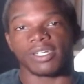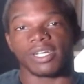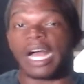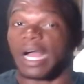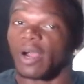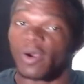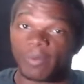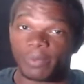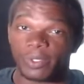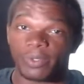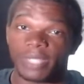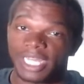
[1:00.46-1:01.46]
I hope
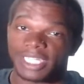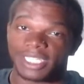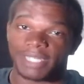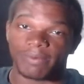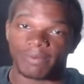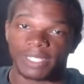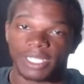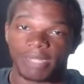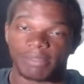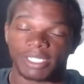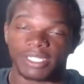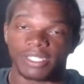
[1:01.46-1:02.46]
you guys haven't
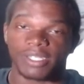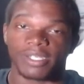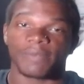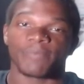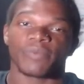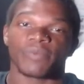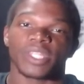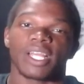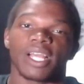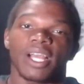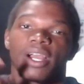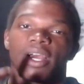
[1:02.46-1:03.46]
relapsed either.
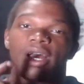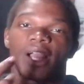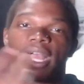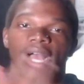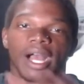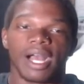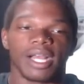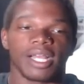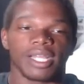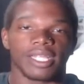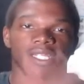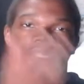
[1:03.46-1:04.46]

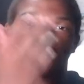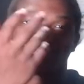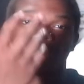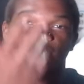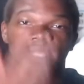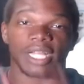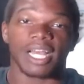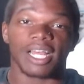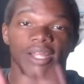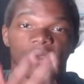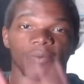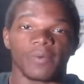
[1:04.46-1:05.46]
I do
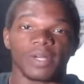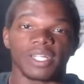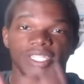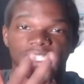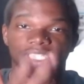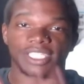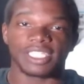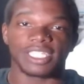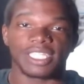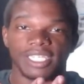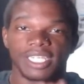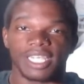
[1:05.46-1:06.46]
not want to
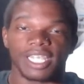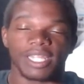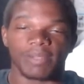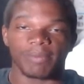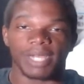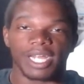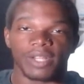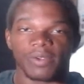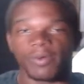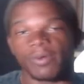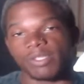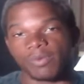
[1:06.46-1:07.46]
see anybody
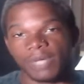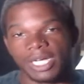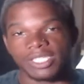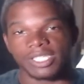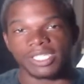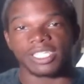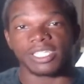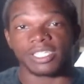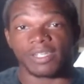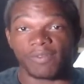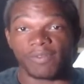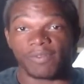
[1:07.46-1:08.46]
who is watching these
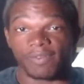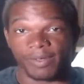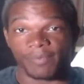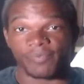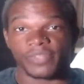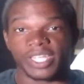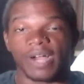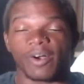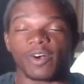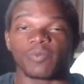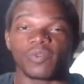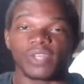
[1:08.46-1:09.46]
fail. I
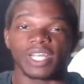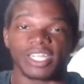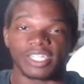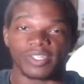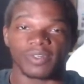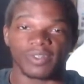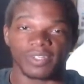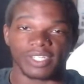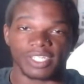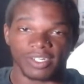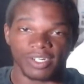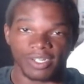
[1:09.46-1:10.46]
hope you guys hold on
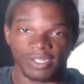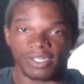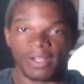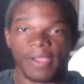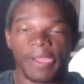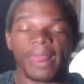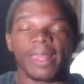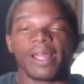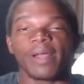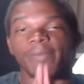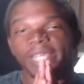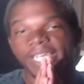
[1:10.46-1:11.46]
strong
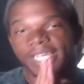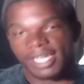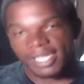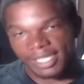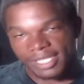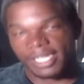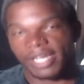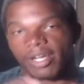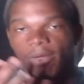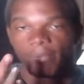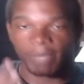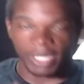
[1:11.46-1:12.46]
because there
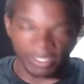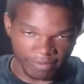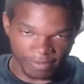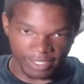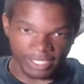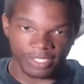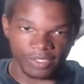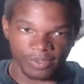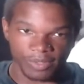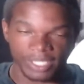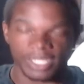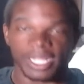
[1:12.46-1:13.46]
are benefits to
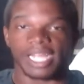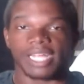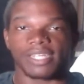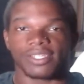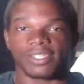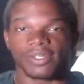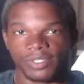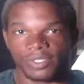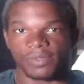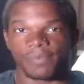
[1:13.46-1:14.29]
it. Like I told you,